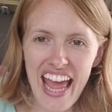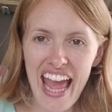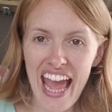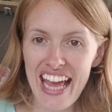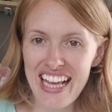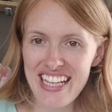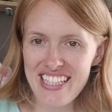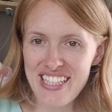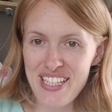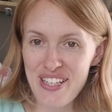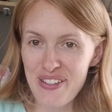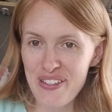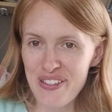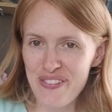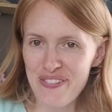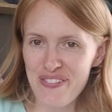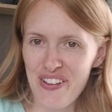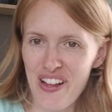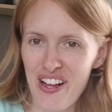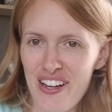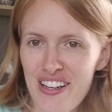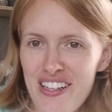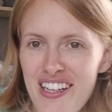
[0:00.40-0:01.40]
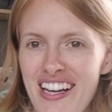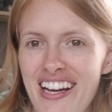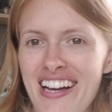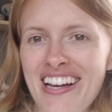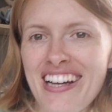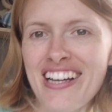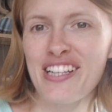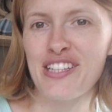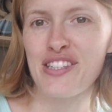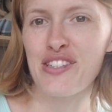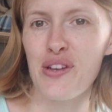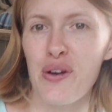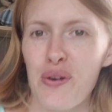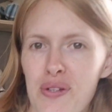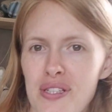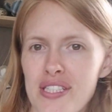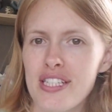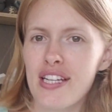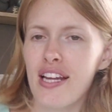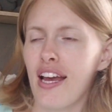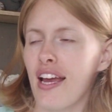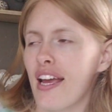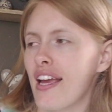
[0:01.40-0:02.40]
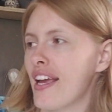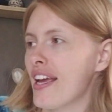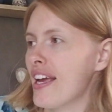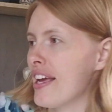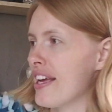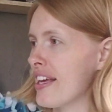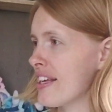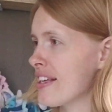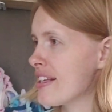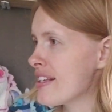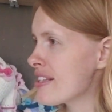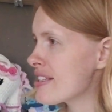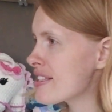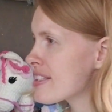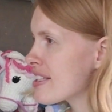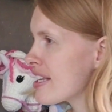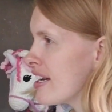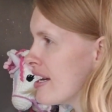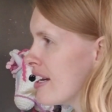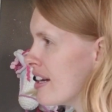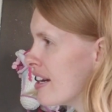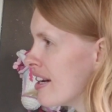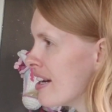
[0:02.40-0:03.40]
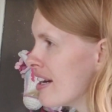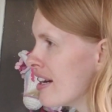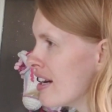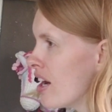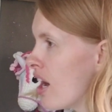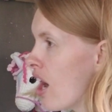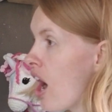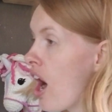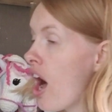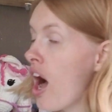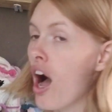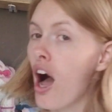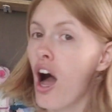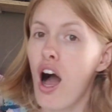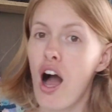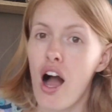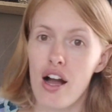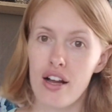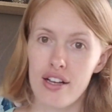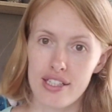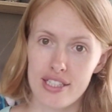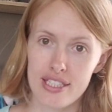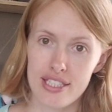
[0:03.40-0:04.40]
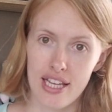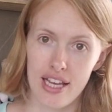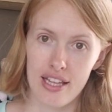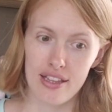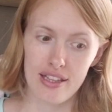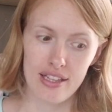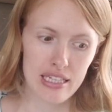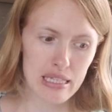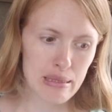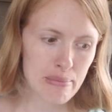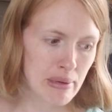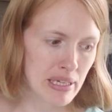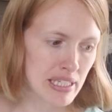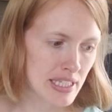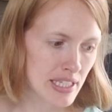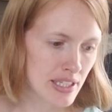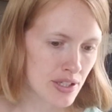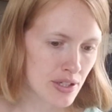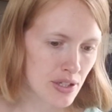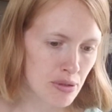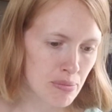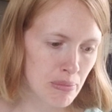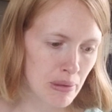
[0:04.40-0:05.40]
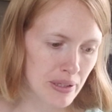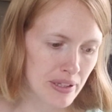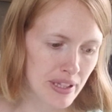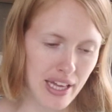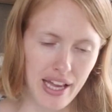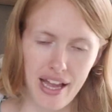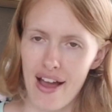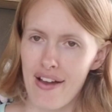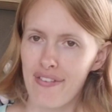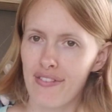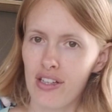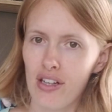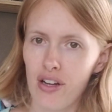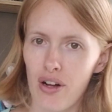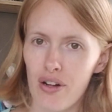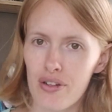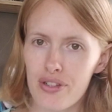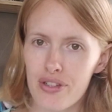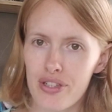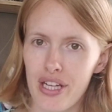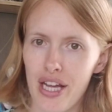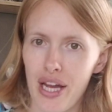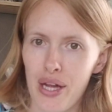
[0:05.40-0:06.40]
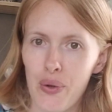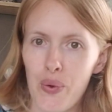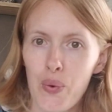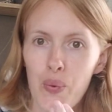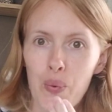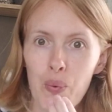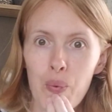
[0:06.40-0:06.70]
Hey Secret Vlog. So today is August tenth, my sister's birthday. I haven't called her yet.